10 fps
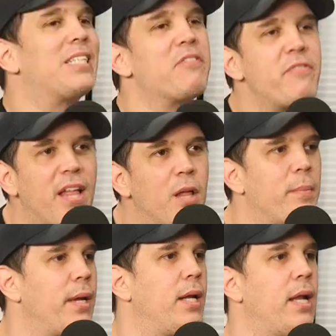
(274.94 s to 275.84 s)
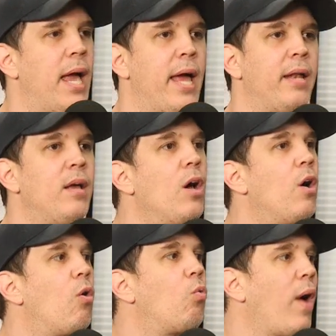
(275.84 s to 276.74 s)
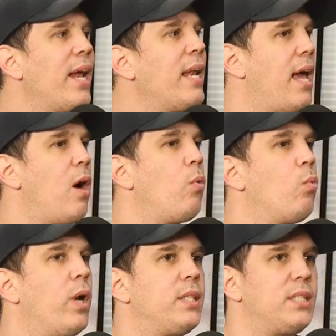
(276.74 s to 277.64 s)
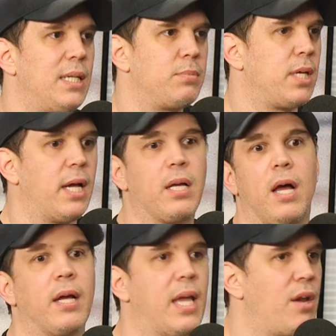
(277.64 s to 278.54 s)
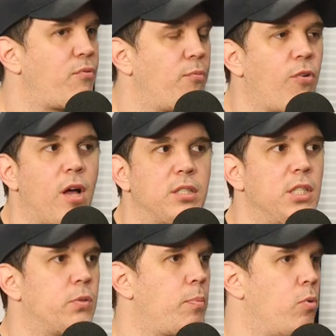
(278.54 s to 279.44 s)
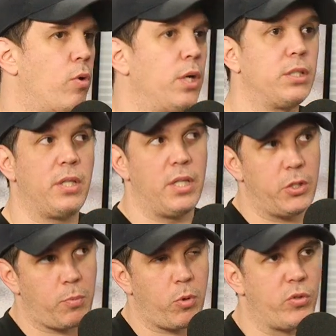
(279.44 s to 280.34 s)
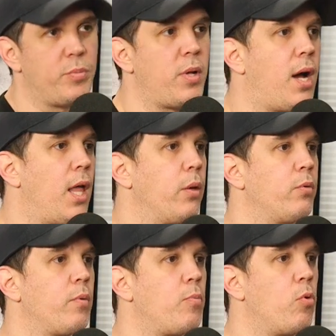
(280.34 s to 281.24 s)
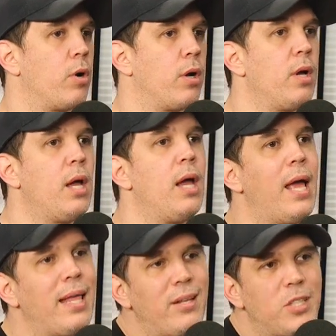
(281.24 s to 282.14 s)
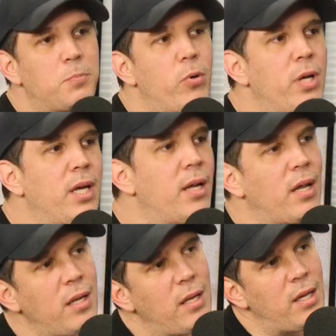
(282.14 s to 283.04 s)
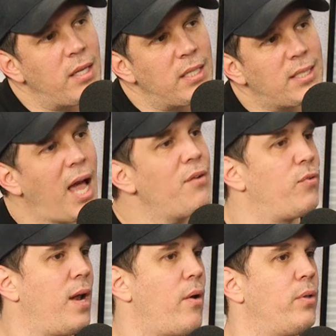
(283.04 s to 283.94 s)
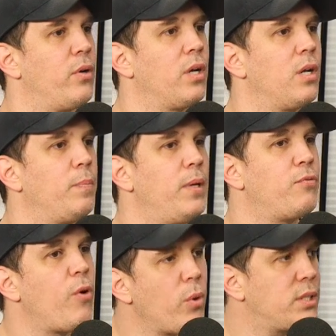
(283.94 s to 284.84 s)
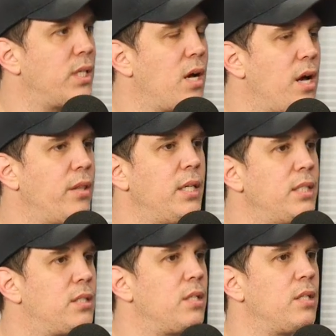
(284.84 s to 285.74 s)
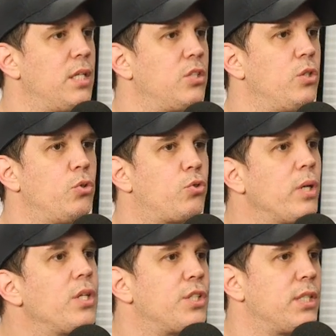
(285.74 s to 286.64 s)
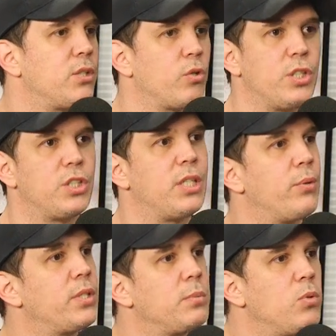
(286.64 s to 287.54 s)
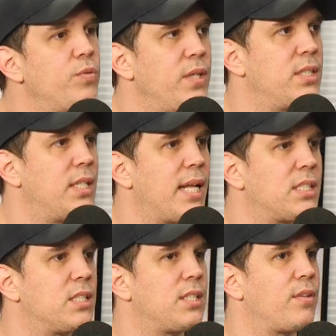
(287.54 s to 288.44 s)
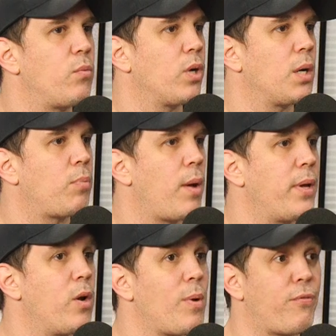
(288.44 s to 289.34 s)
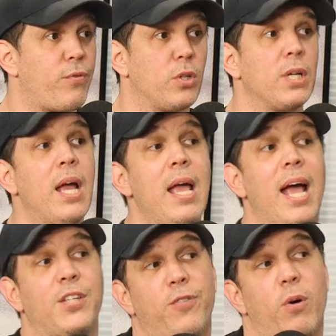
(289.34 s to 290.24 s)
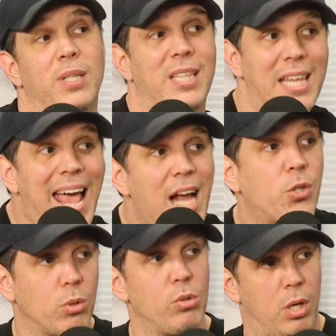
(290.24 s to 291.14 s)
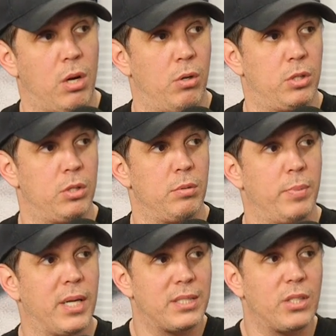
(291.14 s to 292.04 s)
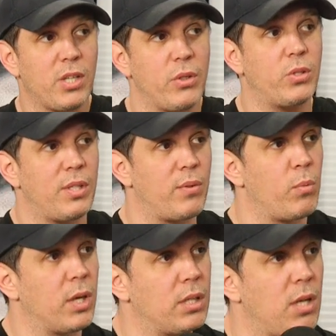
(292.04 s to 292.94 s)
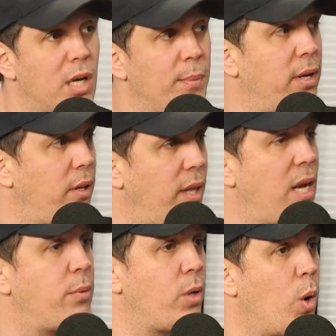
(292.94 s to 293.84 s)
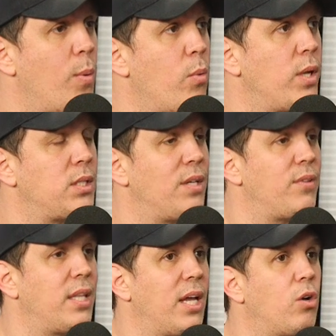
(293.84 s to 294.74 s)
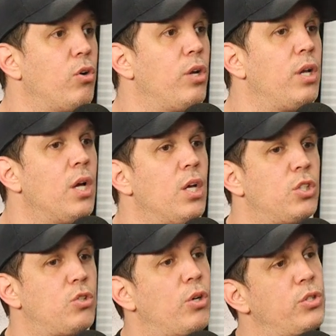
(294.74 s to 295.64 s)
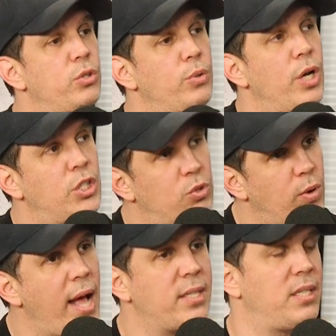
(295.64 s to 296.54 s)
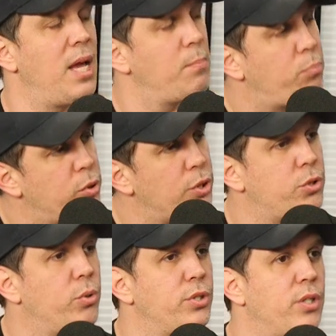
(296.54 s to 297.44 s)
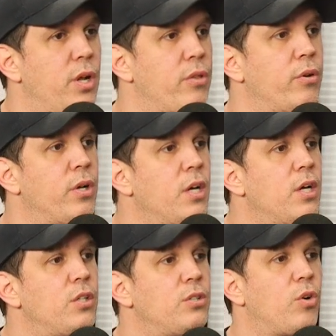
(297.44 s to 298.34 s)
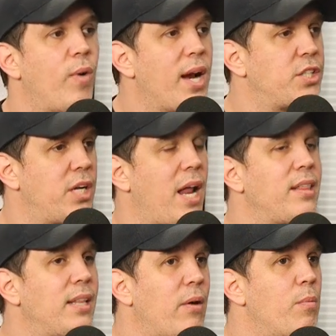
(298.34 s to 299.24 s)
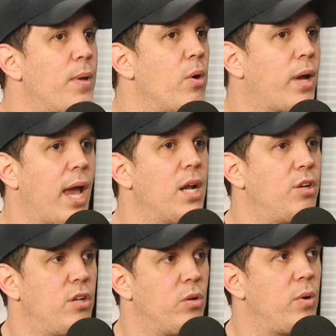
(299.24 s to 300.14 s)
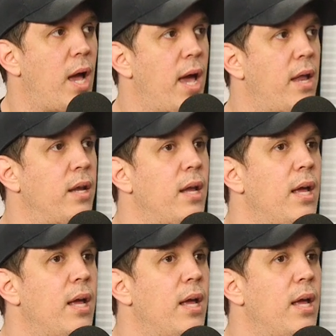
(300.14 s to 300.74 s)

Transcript: development. Yeah. And right now, what it seems like, again, from Frosty's report to these reports from The Hollywood Reporter, they're just putting it on the side for now, and they're going to be focusing on these new trilogies or these series of movies, and that's the stuff that we're going to probably hear about first, as far as theatrical goes, because there's other stuff that we're going to talk about a little later with the Obi-Wan stuff that they could start to address and push towards another direction. And I think that would be okay to do, and